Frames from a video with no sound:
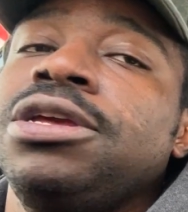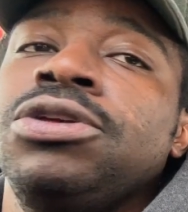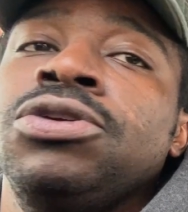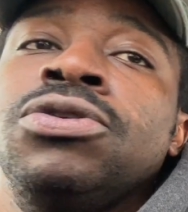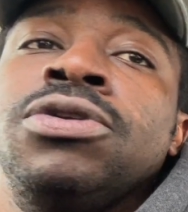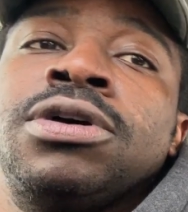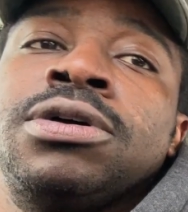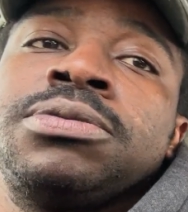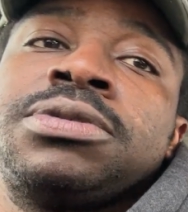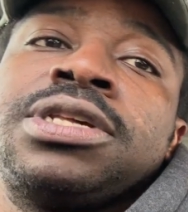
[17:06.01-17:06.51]
You
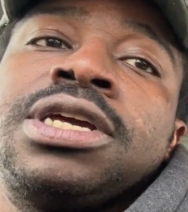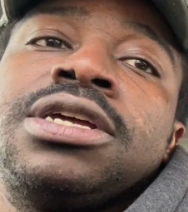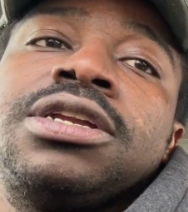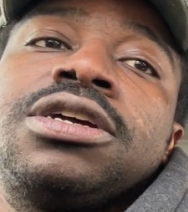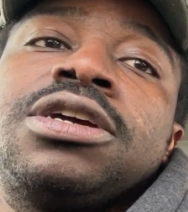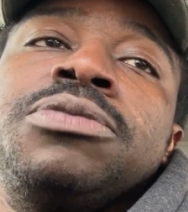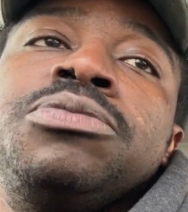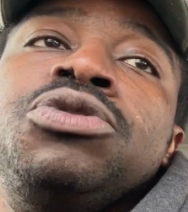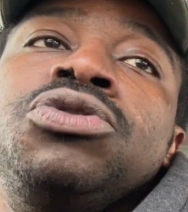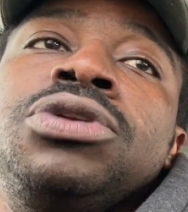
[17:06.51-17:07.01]
know, I'm saying a
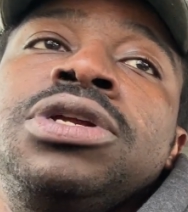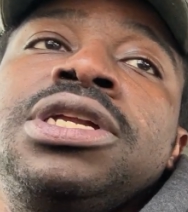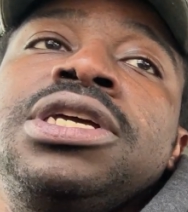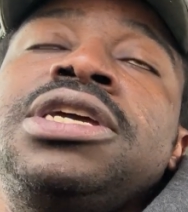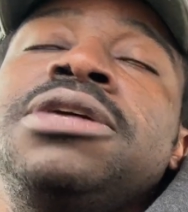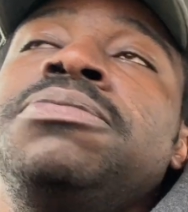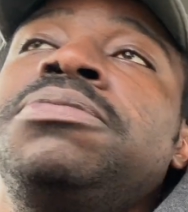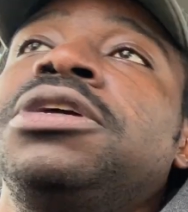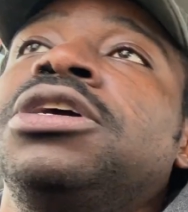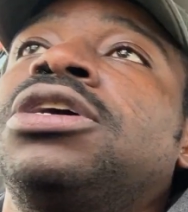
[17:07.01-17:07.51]
community
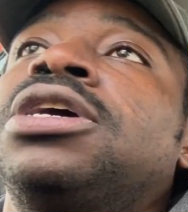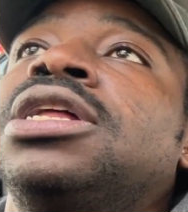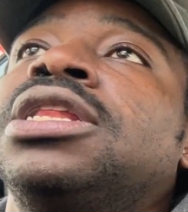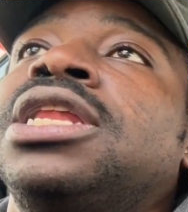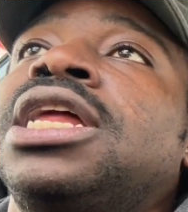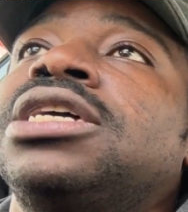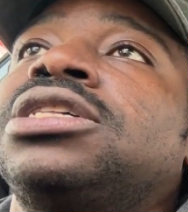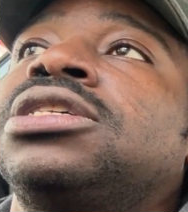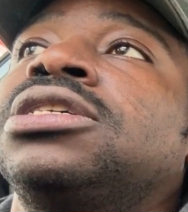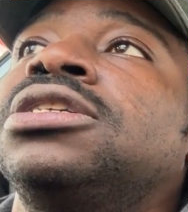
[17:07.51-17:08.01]
can be a
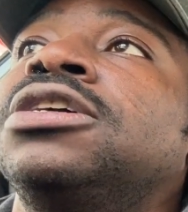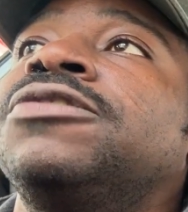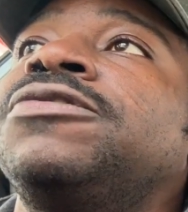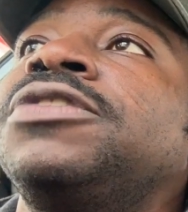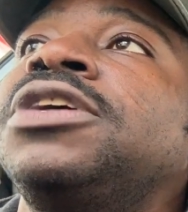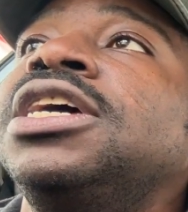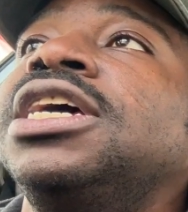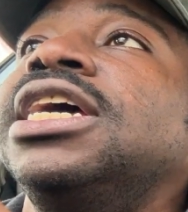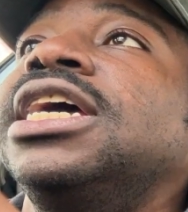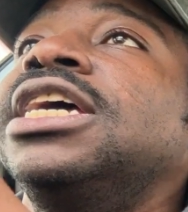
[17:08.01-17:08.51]
collection of
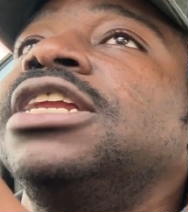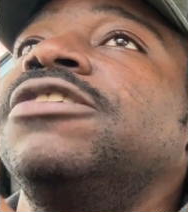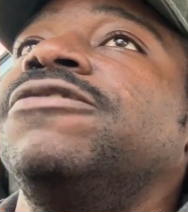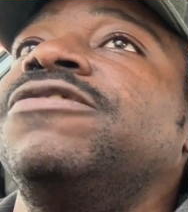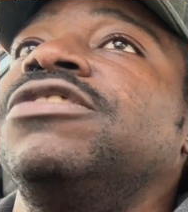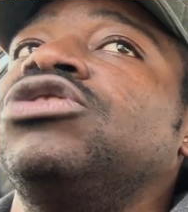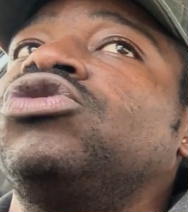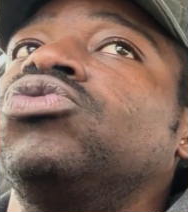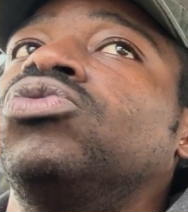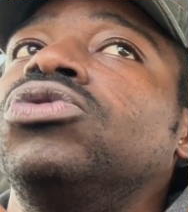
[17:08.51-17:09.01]

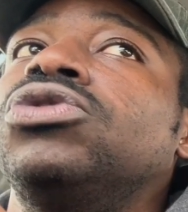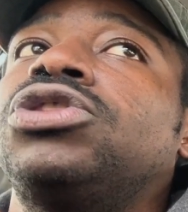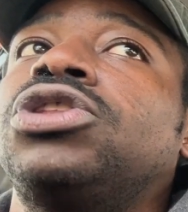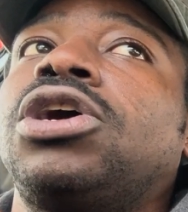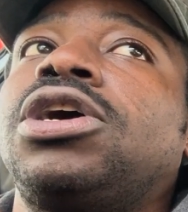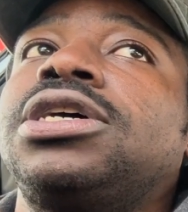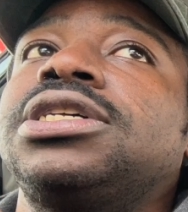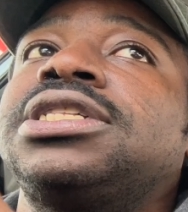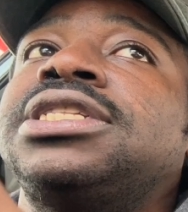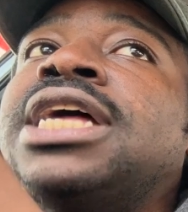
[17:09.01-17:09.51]
individual
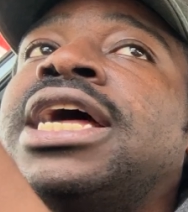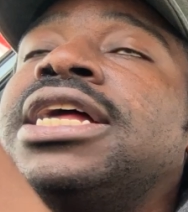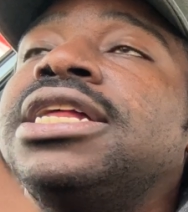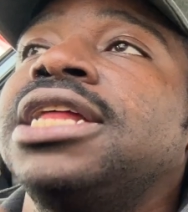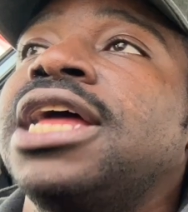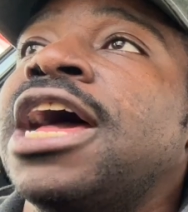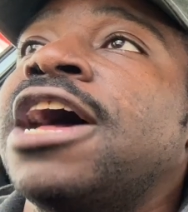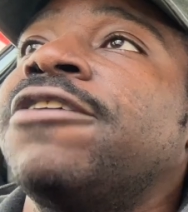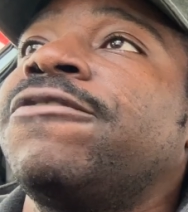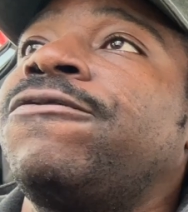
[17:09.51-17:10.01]
thoughts that
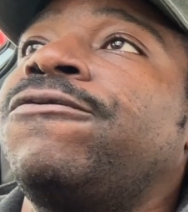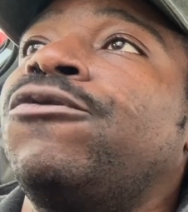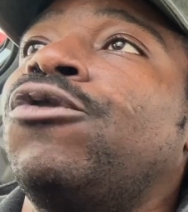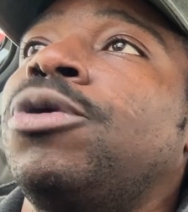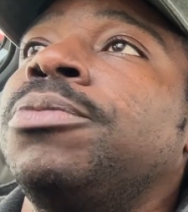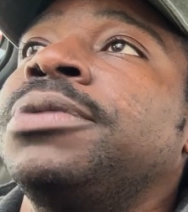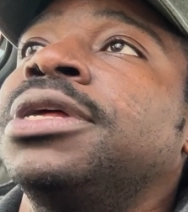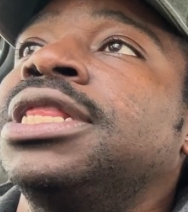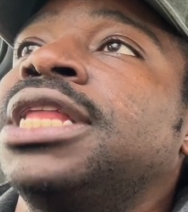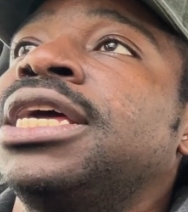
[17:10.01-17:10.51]
have
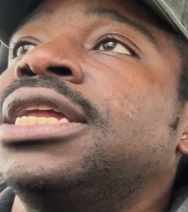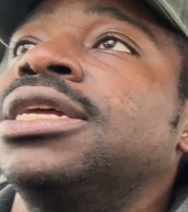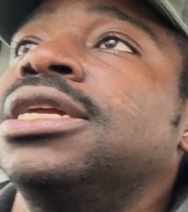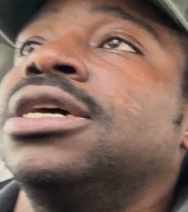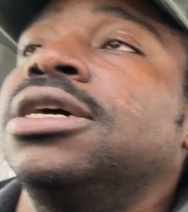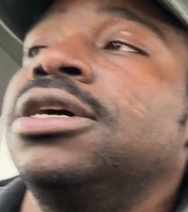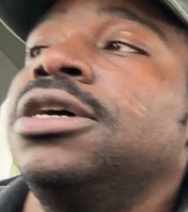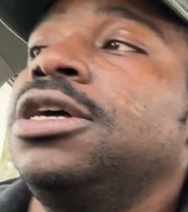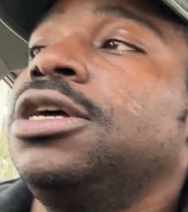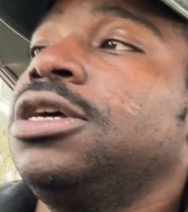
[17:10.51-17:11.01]
formulated
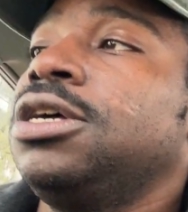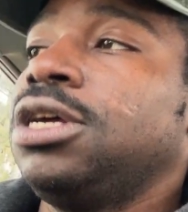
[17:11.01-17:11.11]
a,